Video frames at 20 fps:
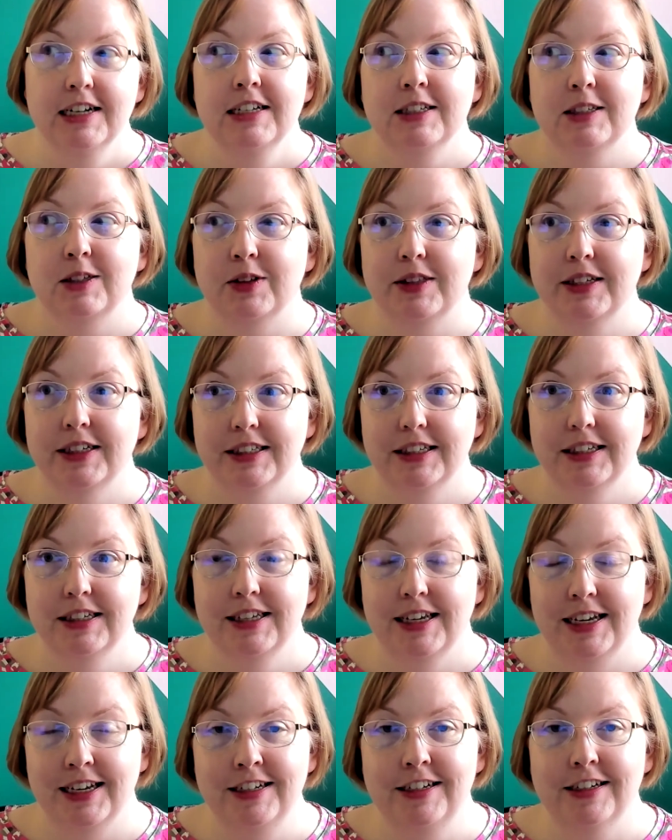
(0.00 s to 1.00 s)
So this
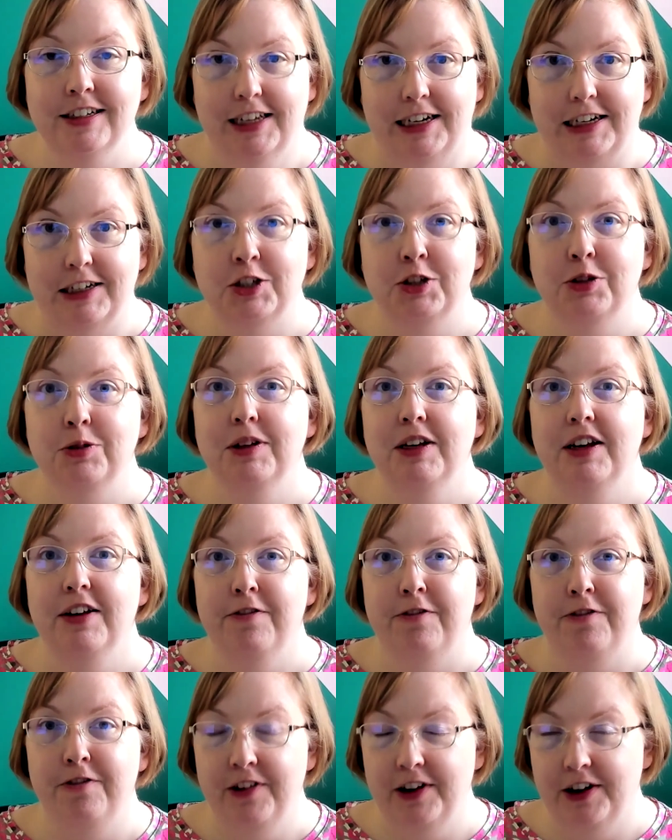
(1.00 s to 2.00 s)
is
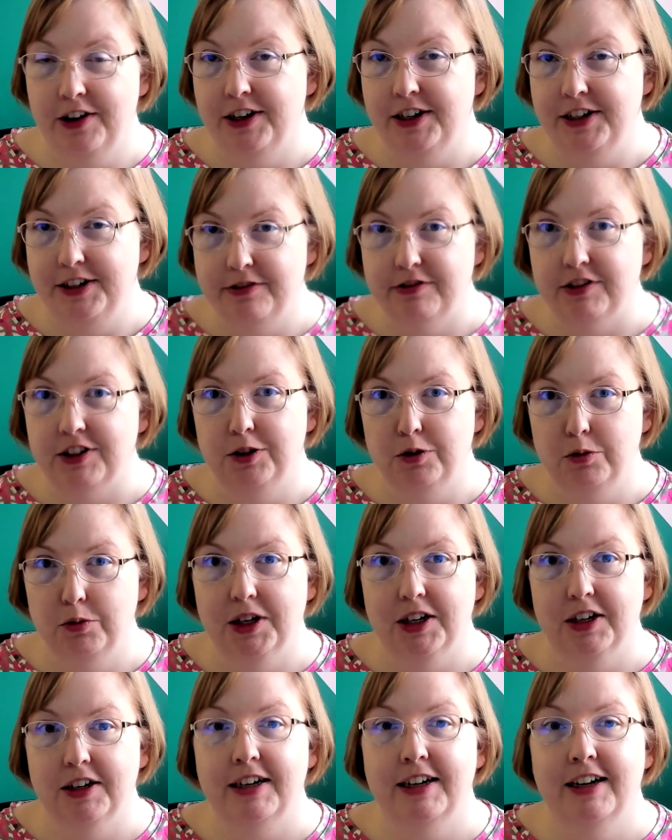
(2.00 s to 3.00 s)
intellectually very difficult
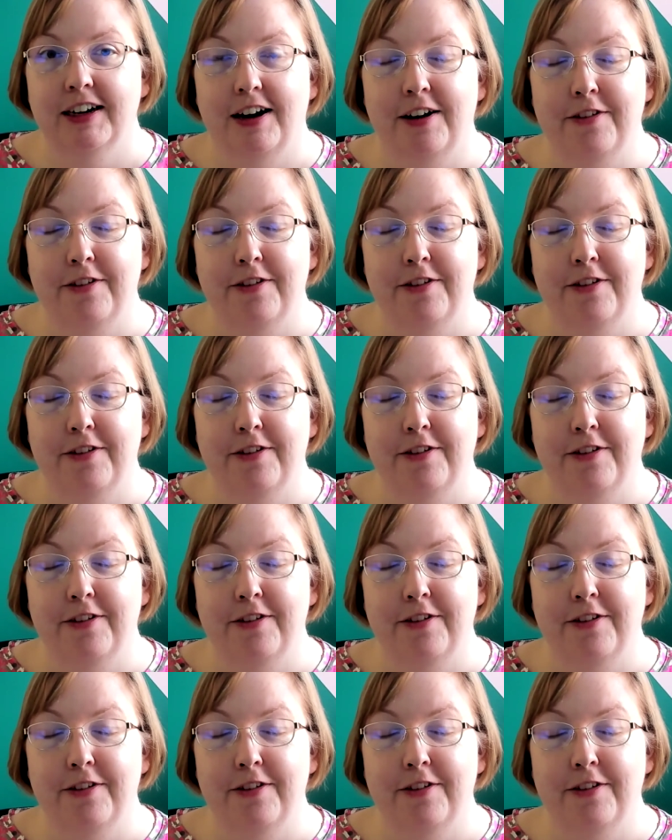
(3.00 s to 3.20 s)
work.